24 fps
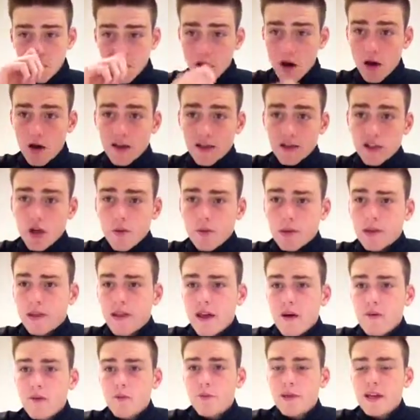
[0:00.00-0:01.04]
an example of
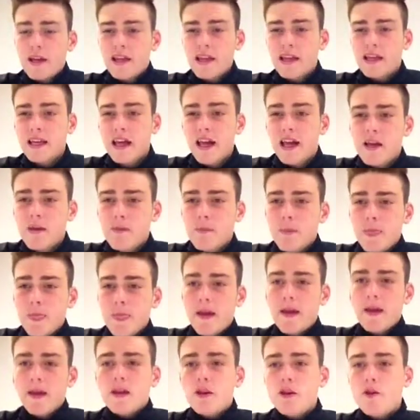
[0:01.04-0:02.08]
that would be in a game,
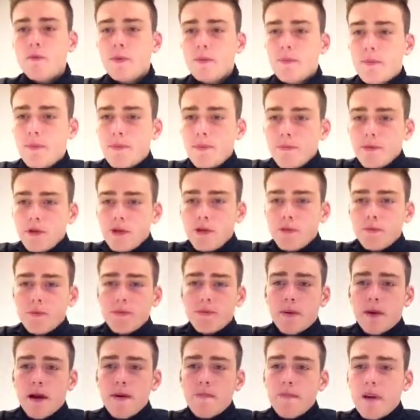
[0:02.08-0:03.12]
you'd be
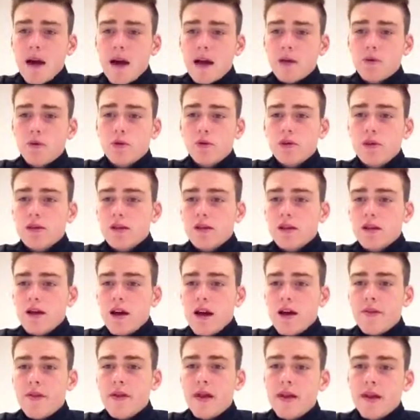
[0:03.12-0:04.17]
playing backwards
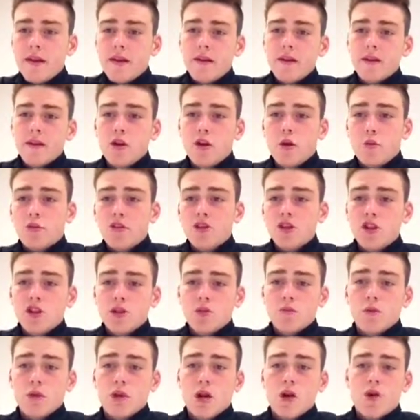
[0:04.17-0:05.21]
and then the
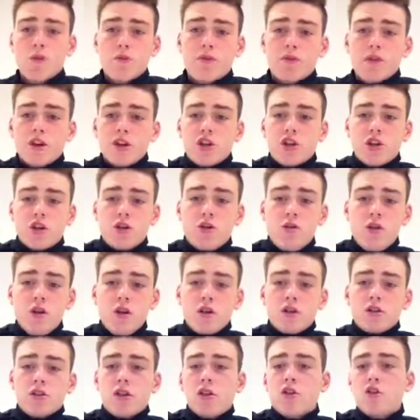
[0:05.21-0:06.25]
opposition would go and press you,
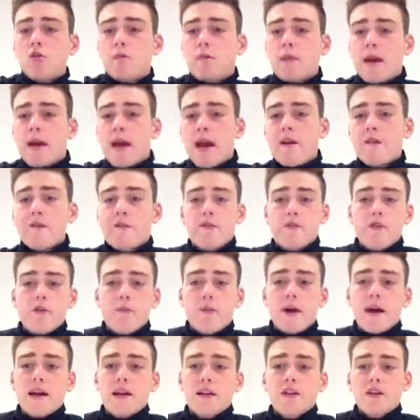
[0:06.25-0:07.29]
so you'd play out through the
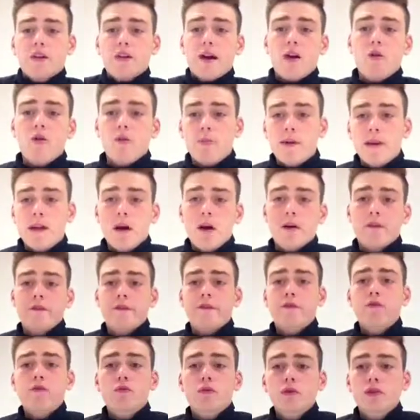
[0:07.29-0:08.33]
back, so that would be going
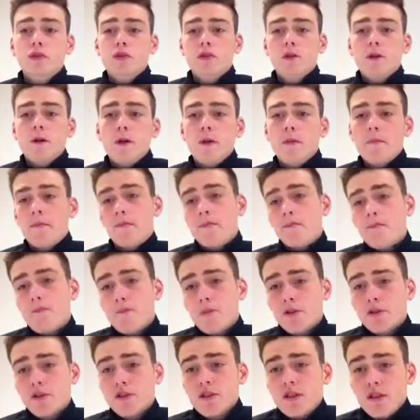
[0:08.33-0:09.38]
forwards,
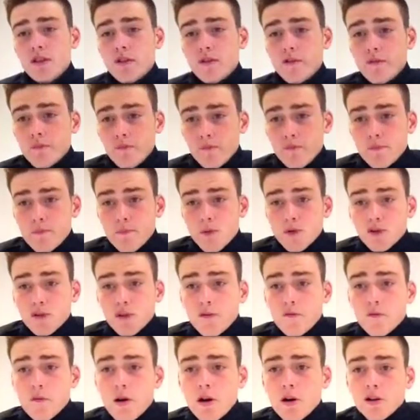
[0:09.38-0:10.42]
positive
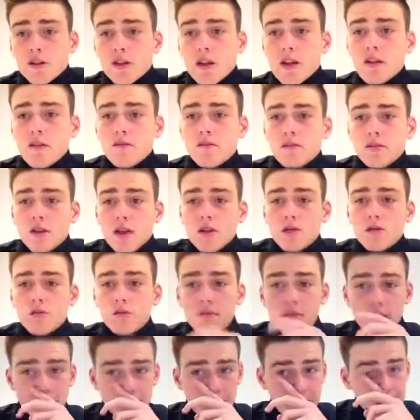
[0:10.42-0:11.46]
passing, so
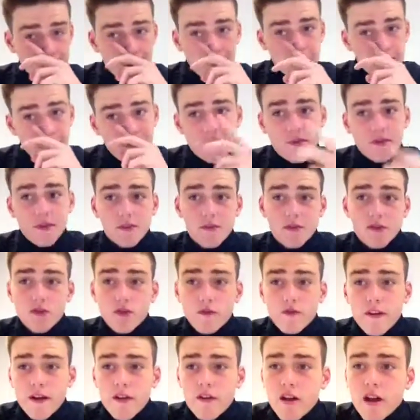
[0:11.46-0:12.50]
it's a
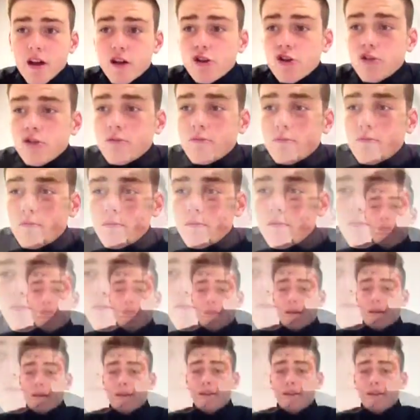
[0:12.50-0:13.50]
good variation about